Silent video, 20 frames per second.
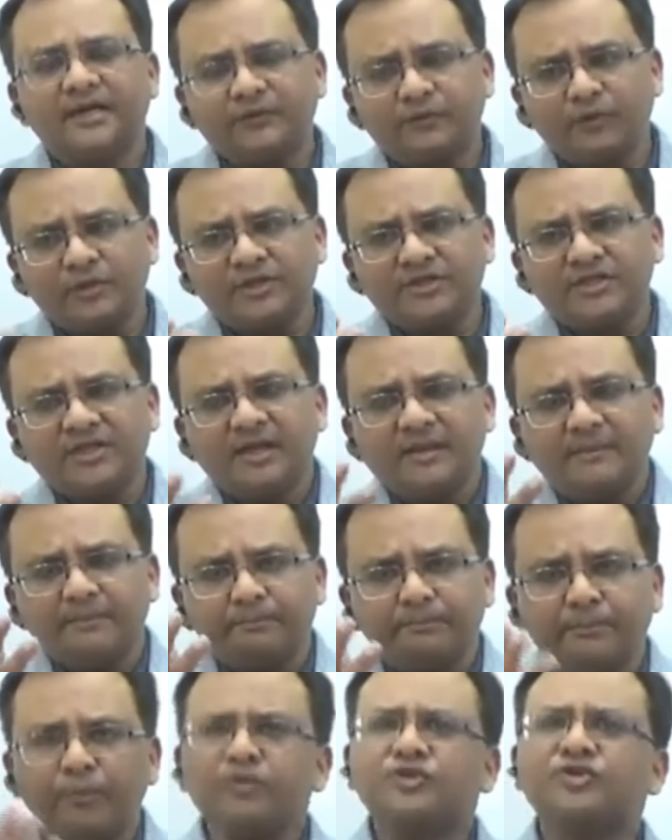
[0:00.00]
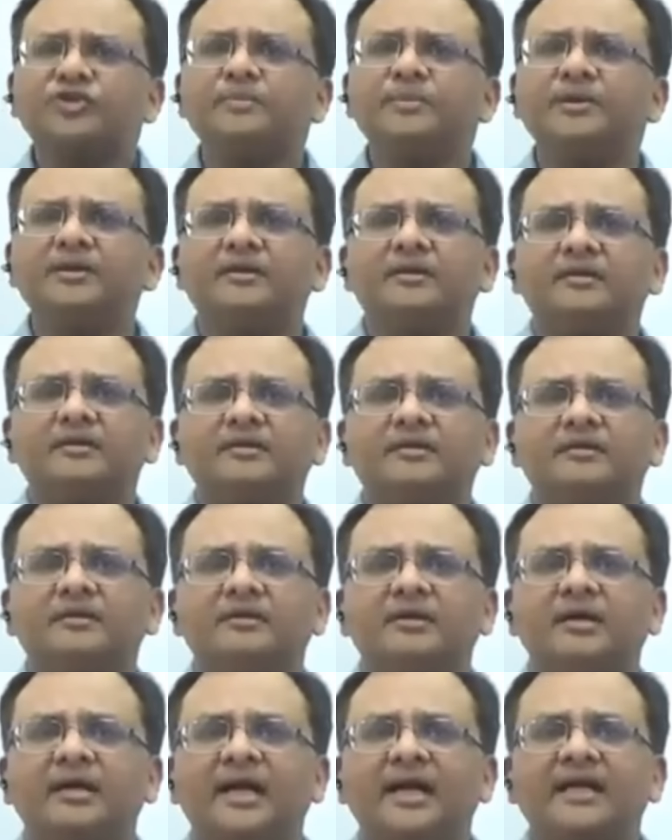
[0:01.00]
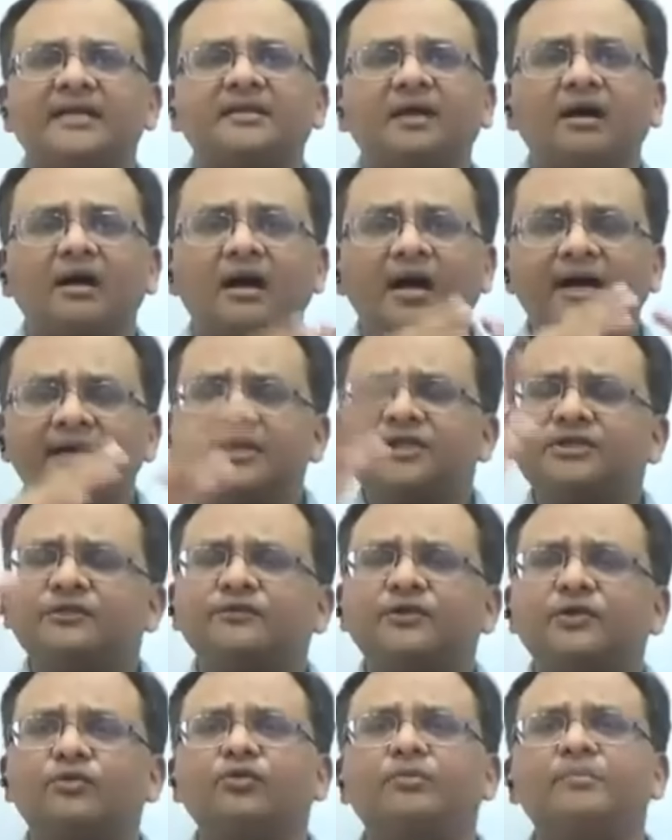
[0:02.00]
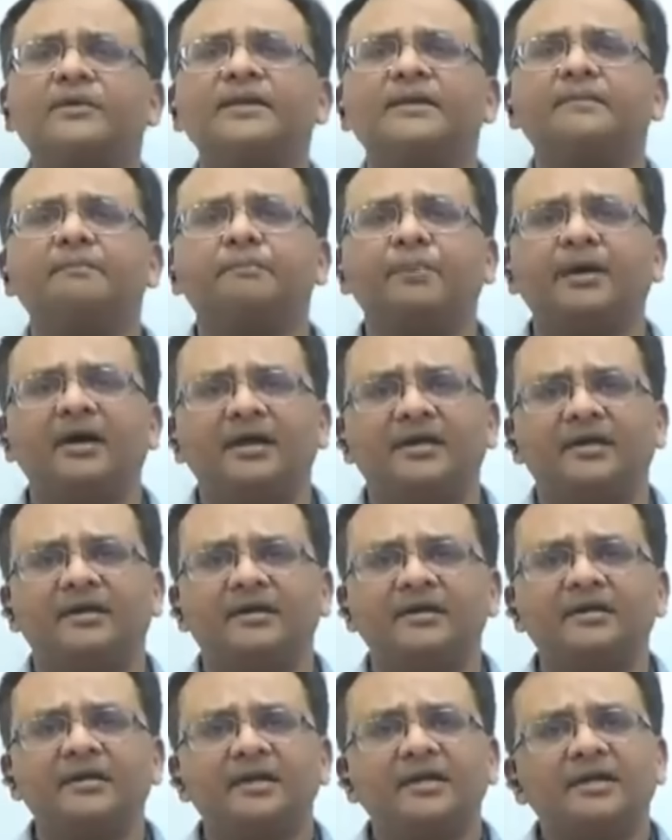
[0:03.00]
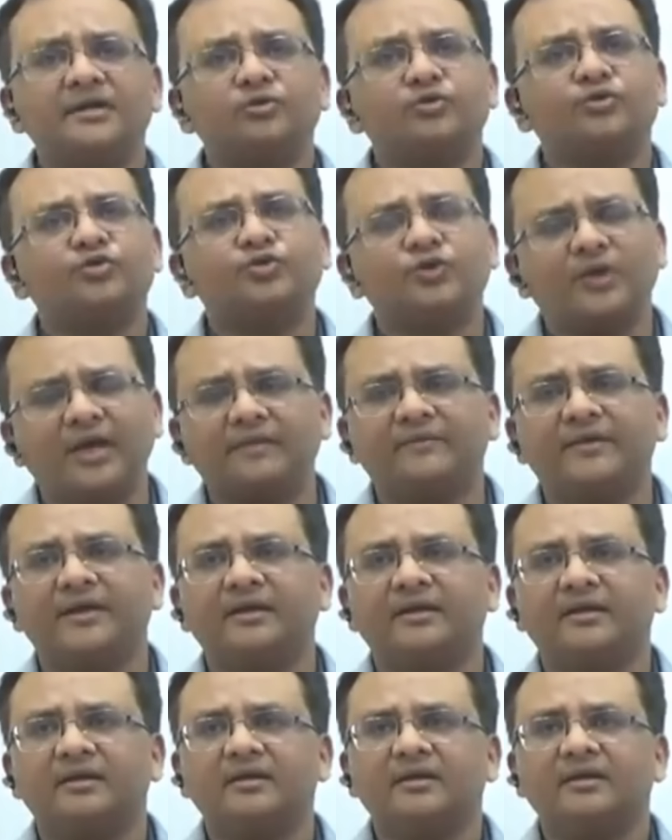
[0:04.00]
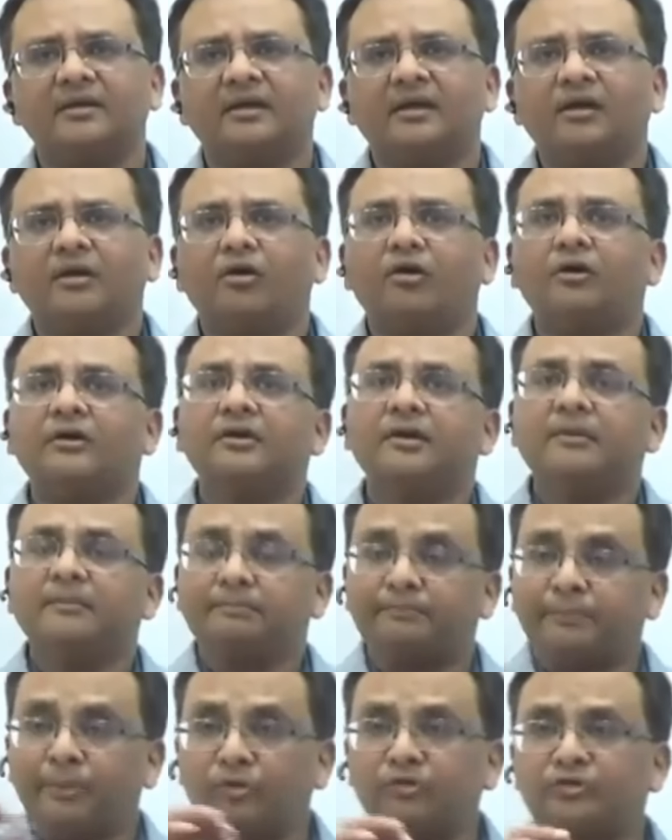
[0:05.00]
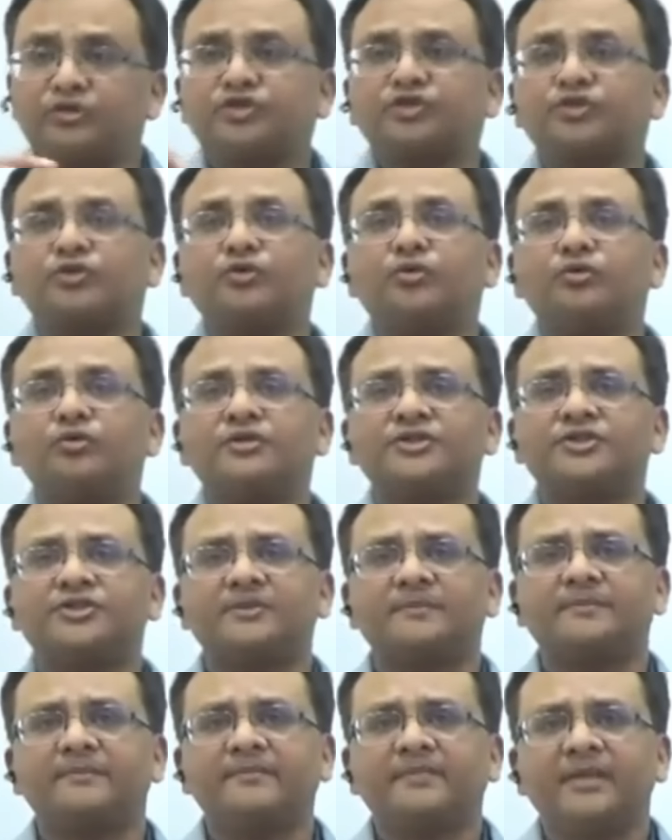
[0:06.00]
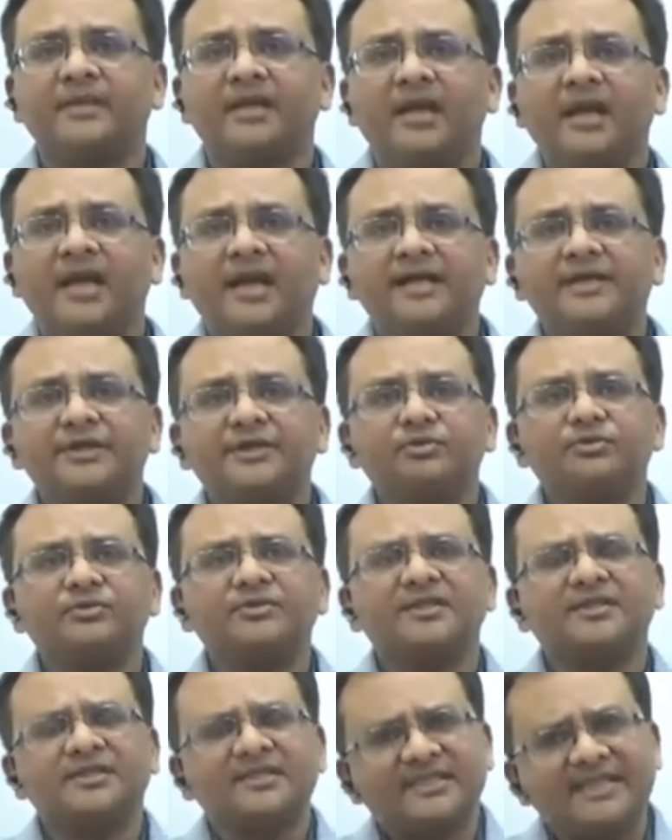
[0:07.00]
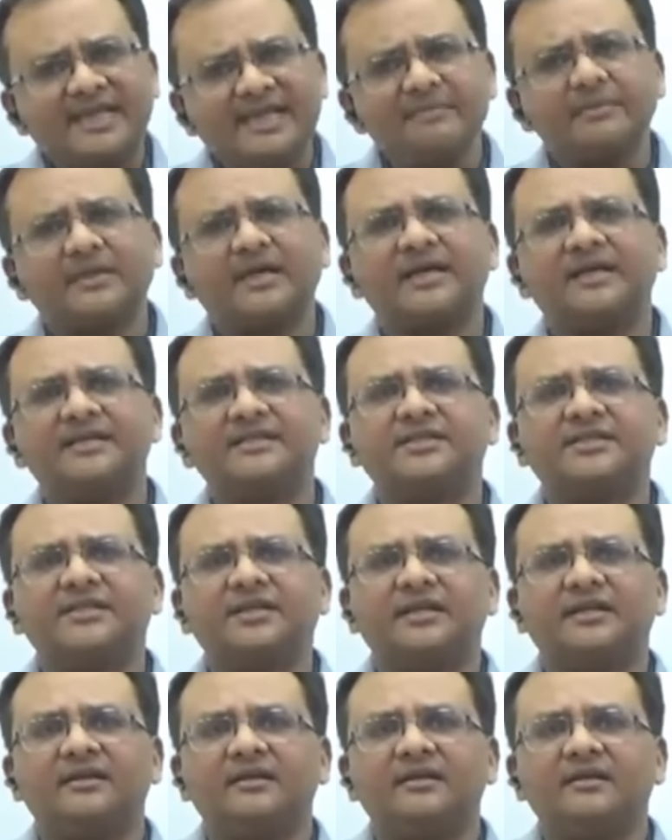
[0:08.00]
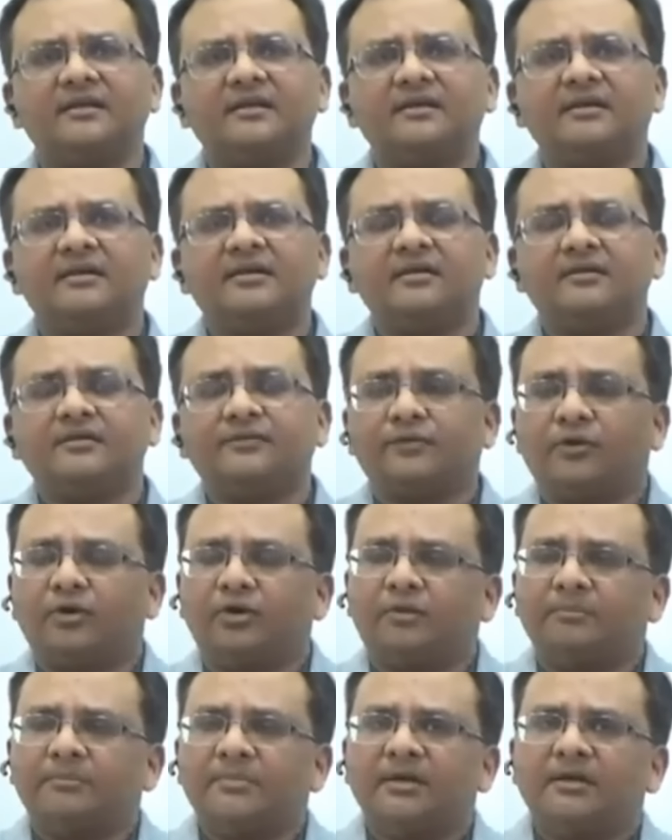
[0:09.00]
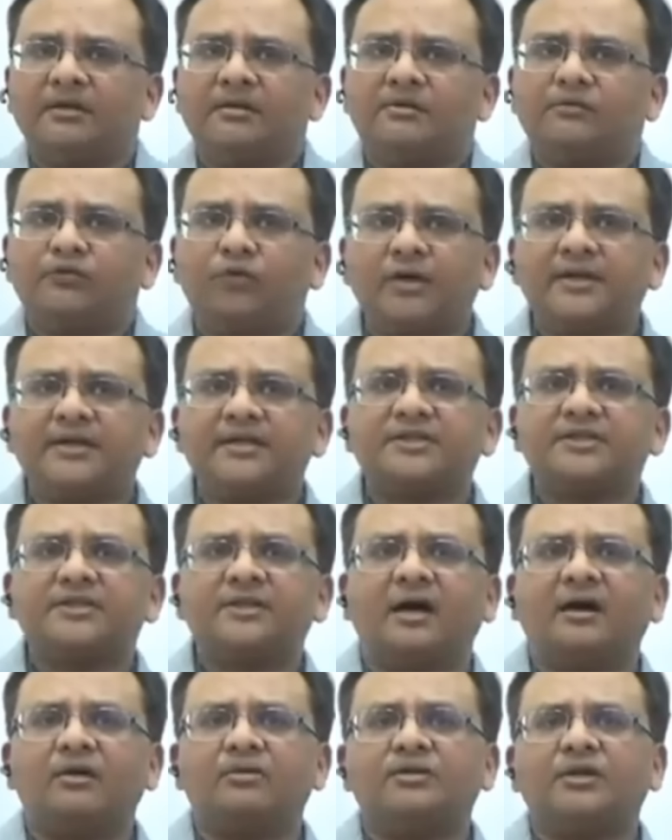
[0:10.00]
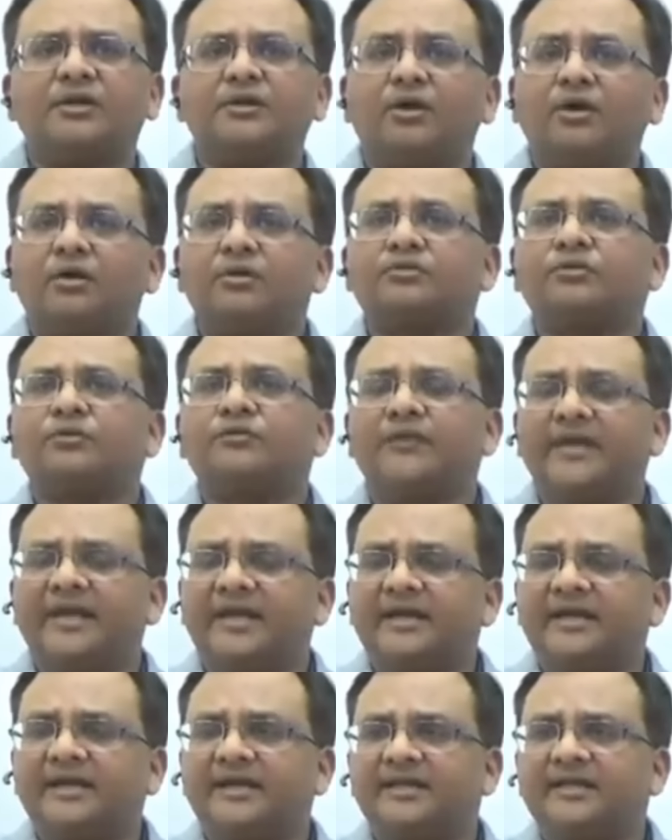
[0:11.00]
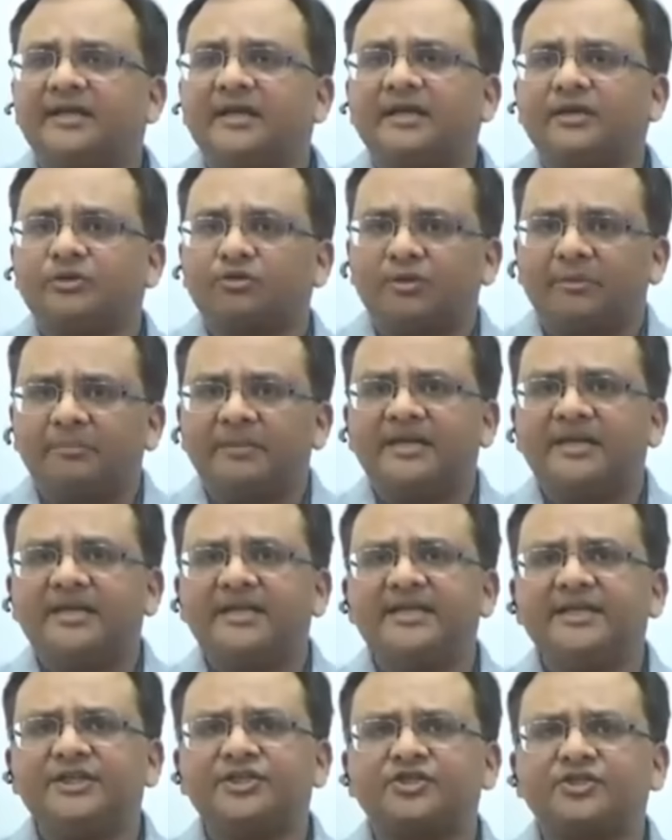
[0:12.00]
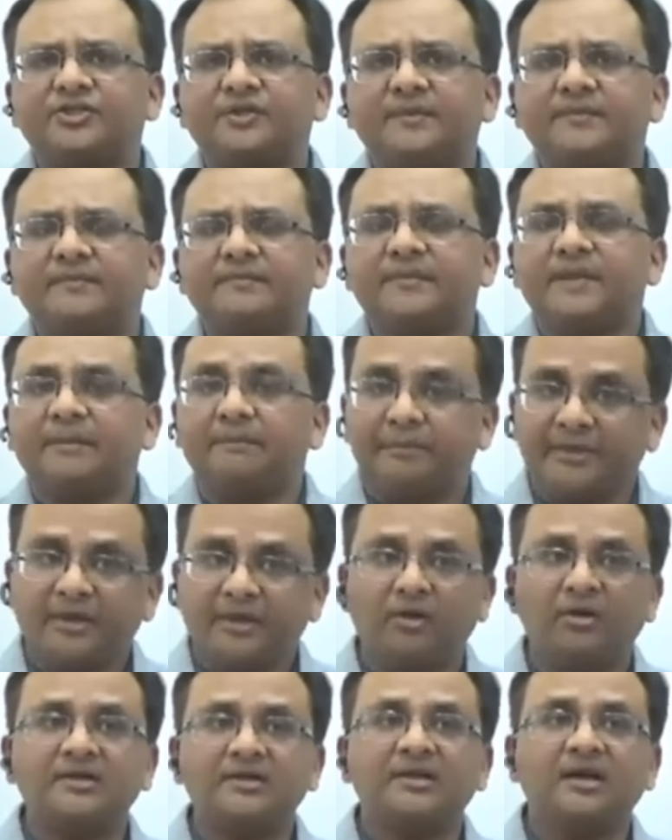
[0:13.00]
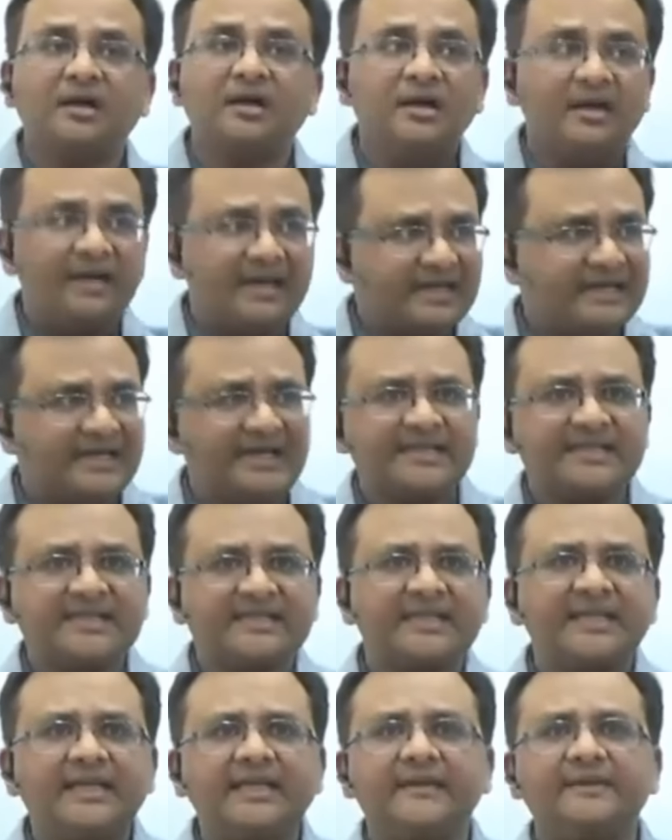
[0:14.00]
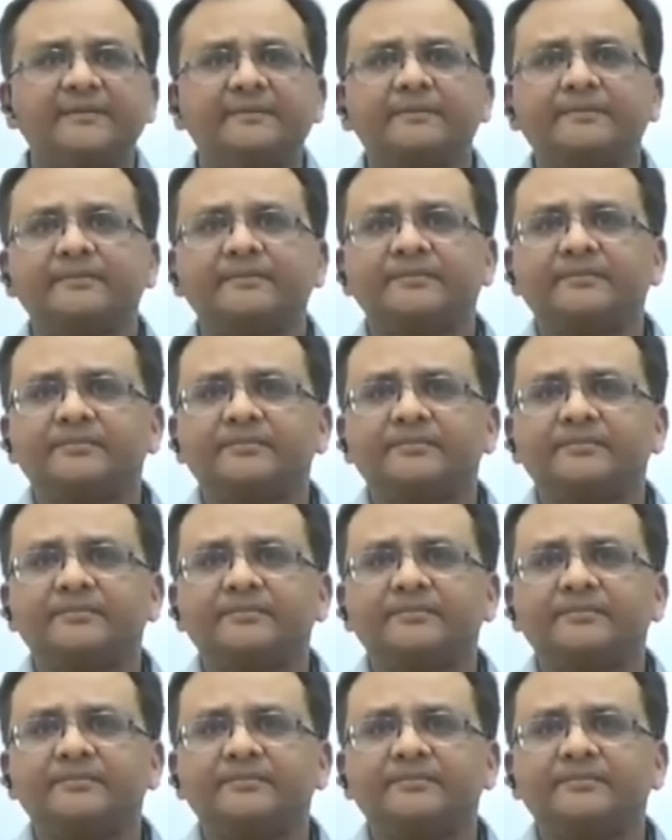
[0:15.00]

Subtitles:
It was possible at the height of the Roman Empire to travel on post roads and use the same currency from what is now the north of England to the Middle East, beyond the Red Sea.